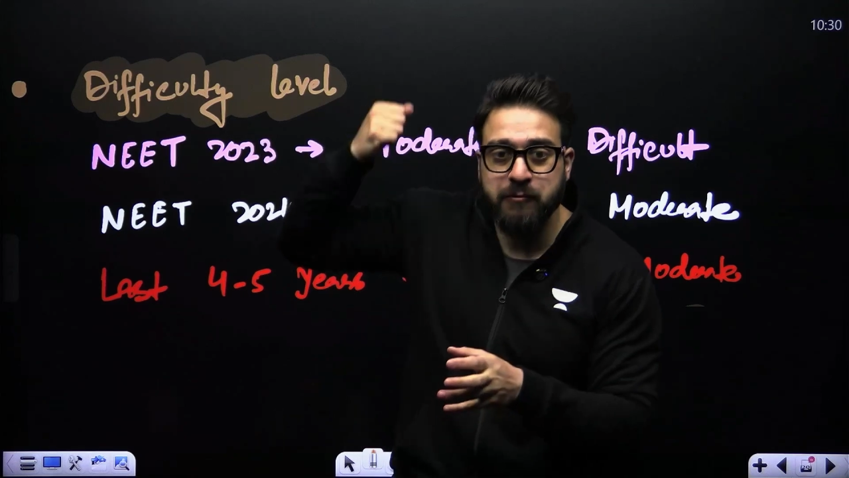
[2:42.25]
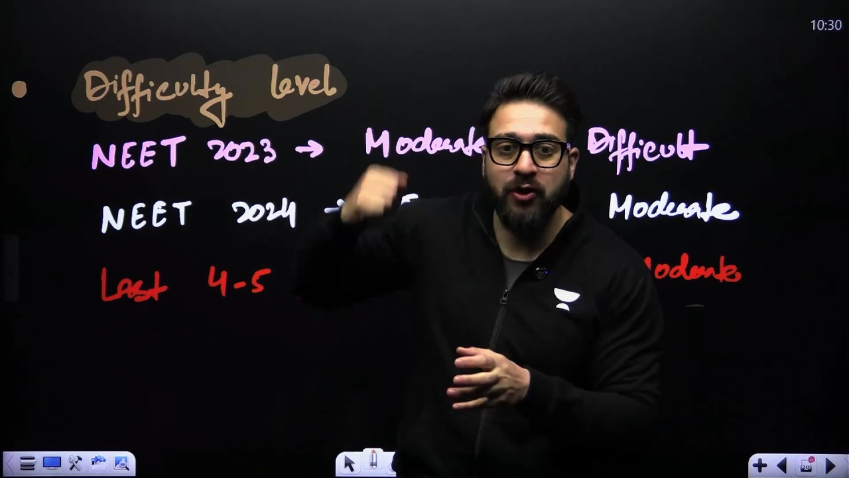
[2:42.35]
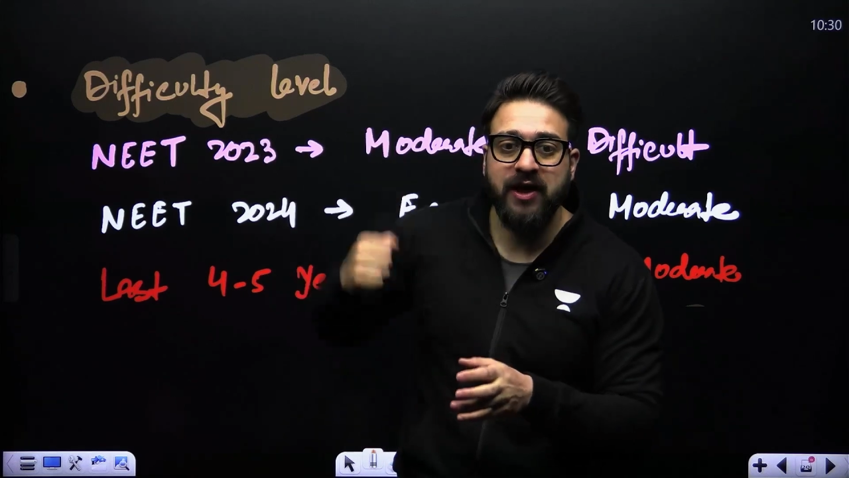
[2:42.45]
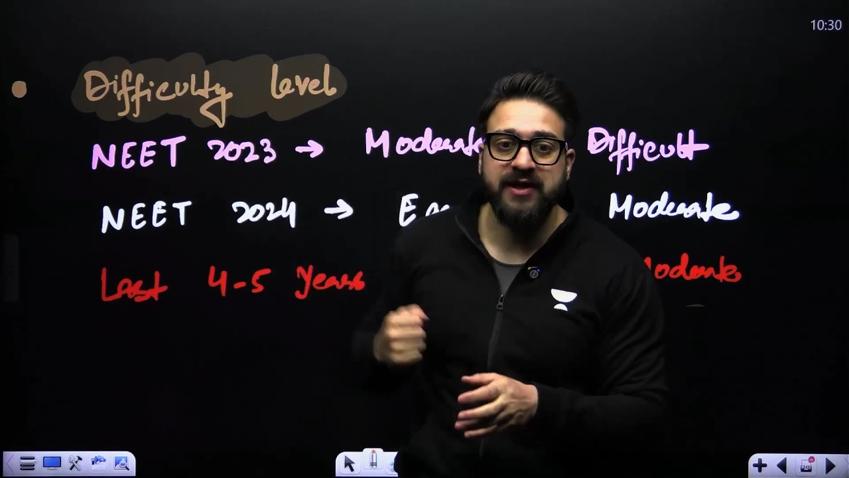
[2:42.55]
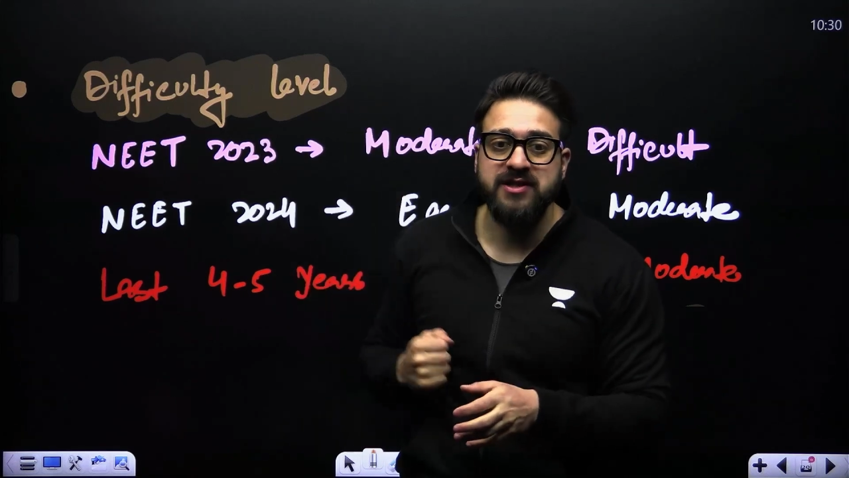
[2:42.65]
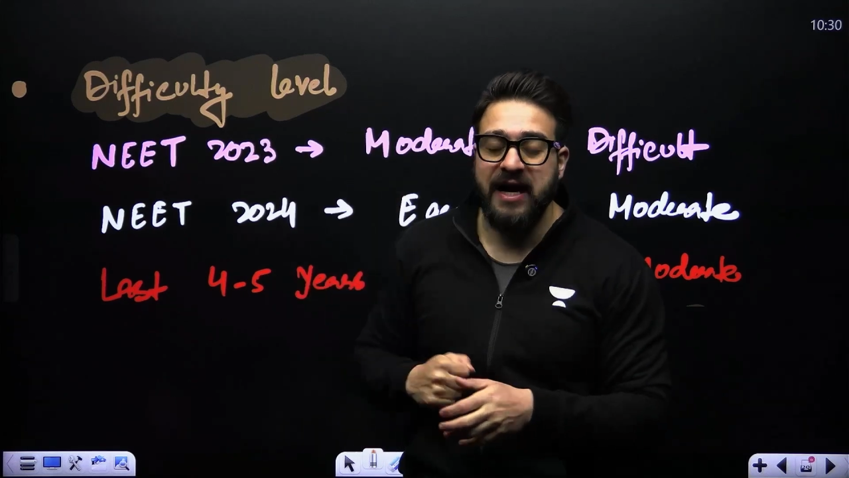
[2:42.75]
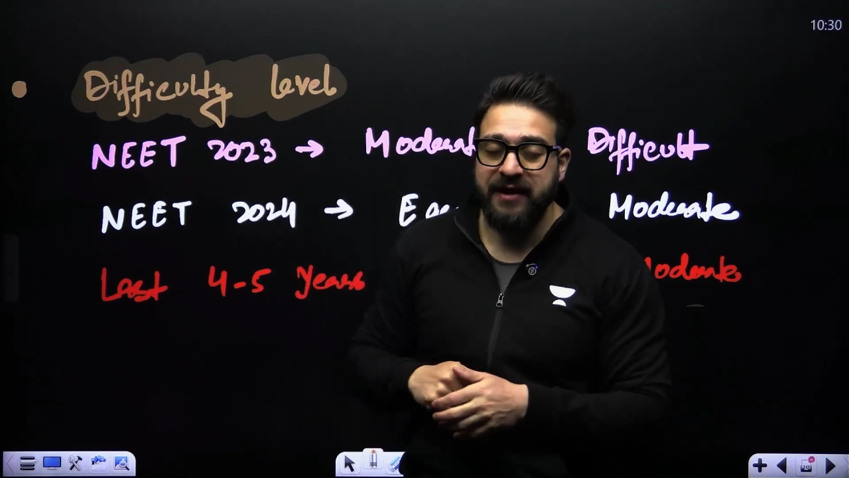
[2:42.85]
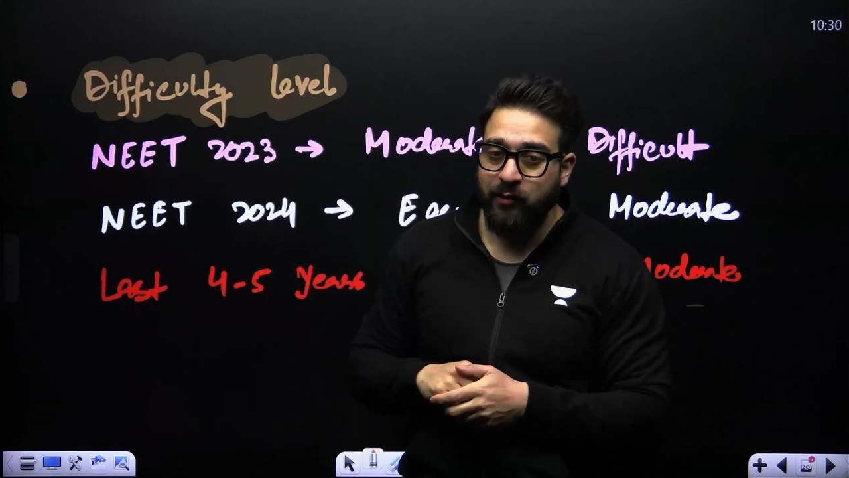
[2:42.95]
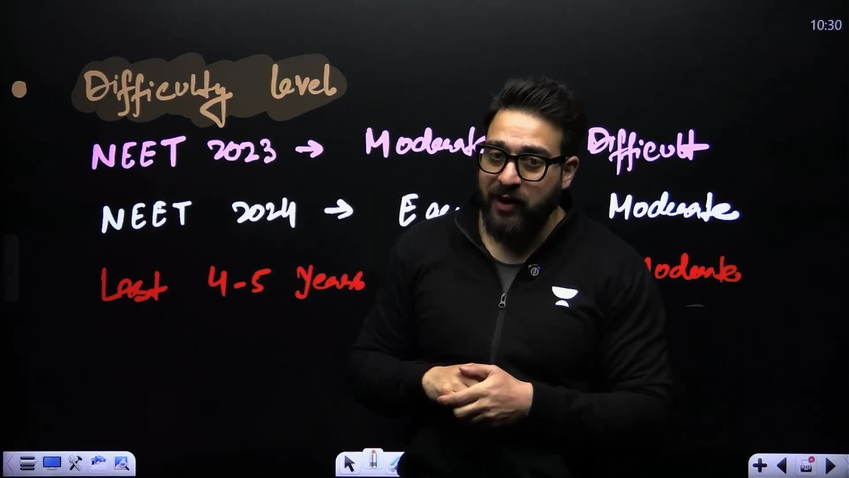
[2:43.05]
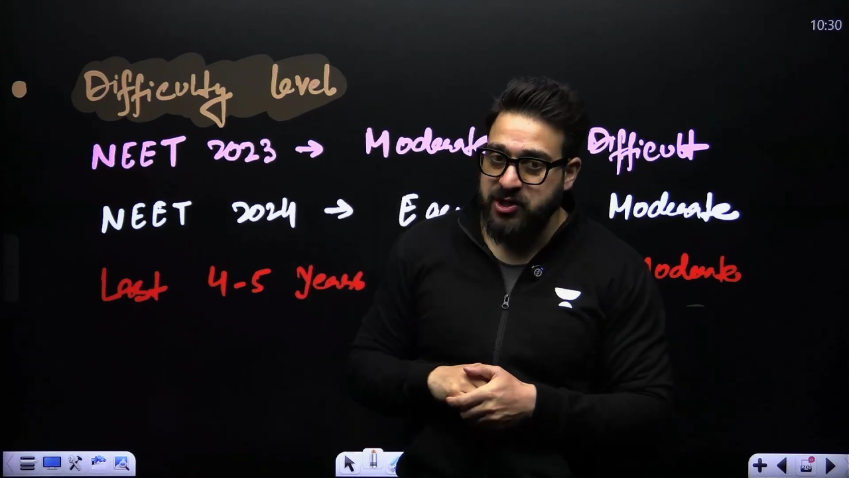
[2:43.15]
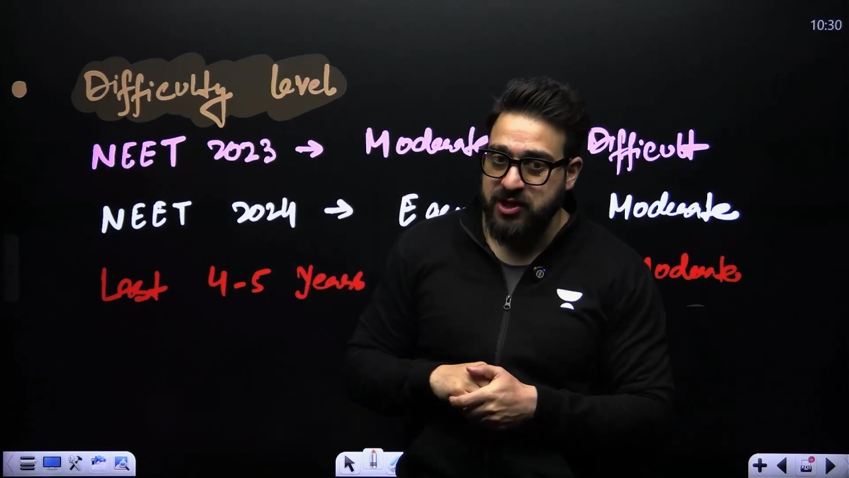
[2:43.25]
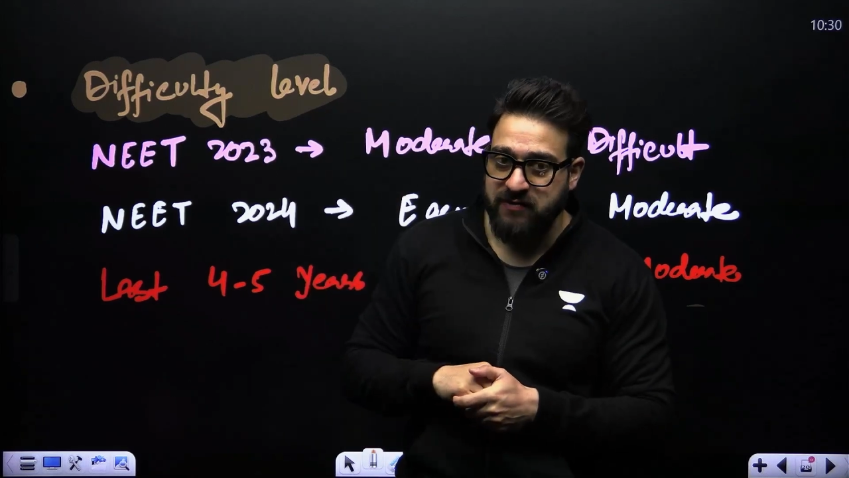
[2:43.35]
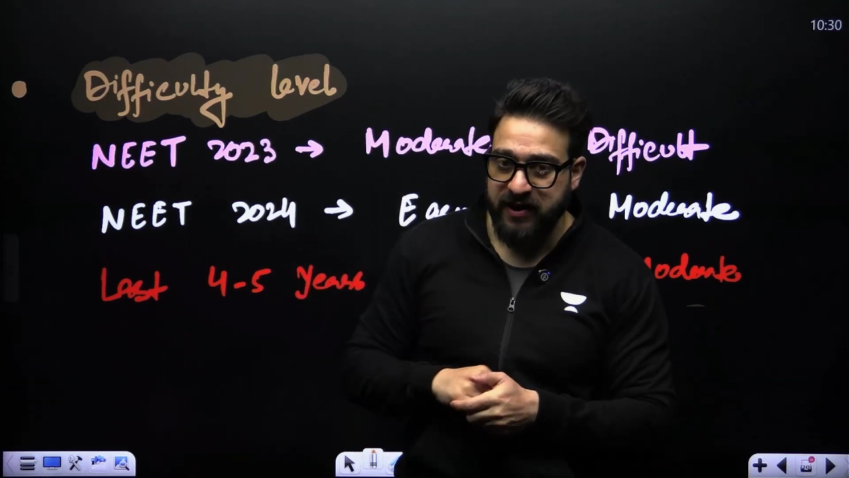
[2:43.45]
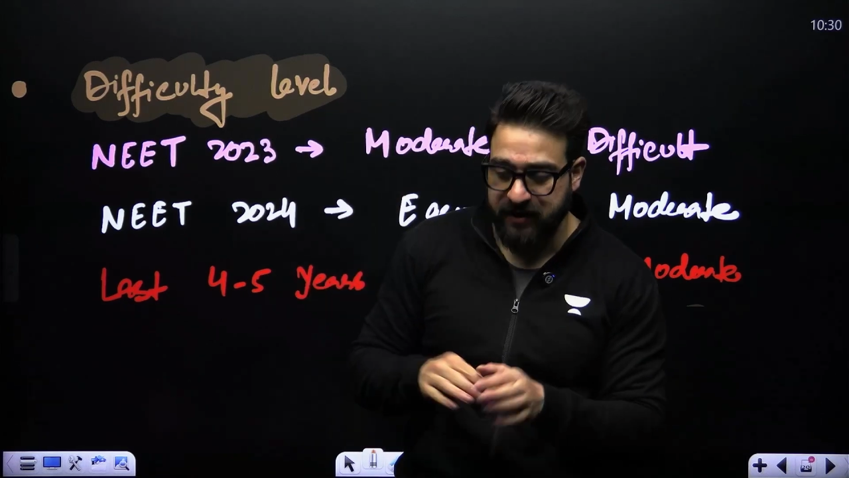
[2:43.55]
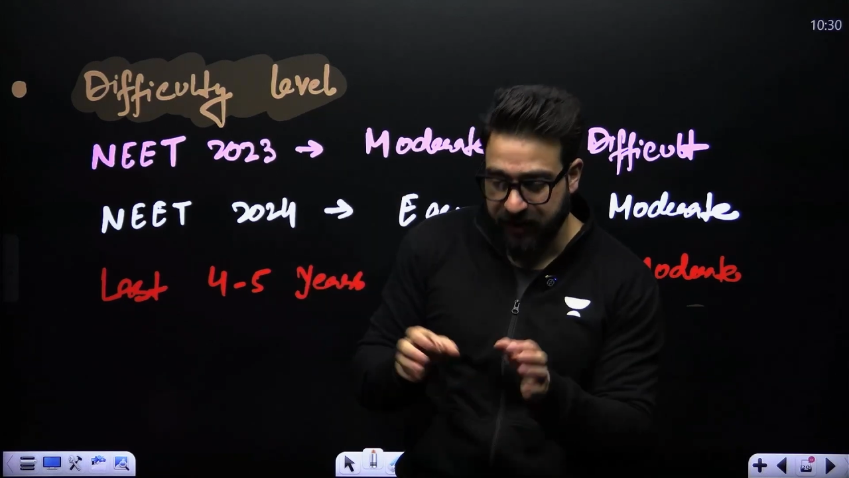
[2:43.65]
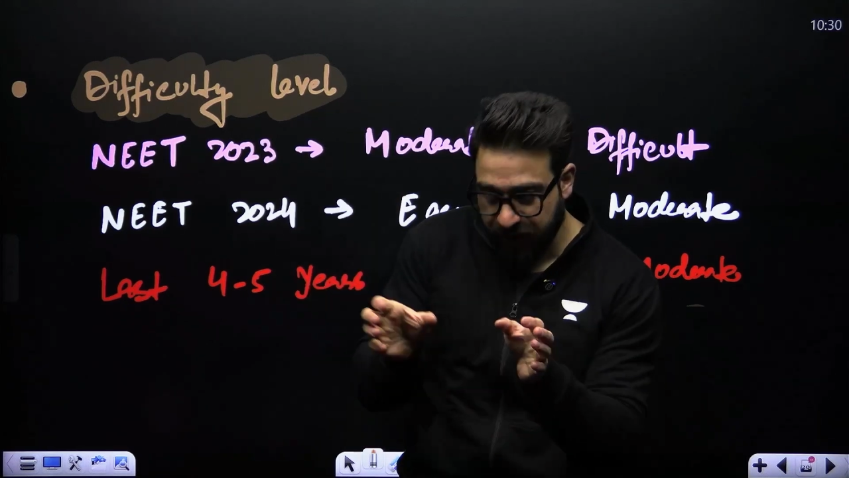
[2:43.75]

understanding questions were there.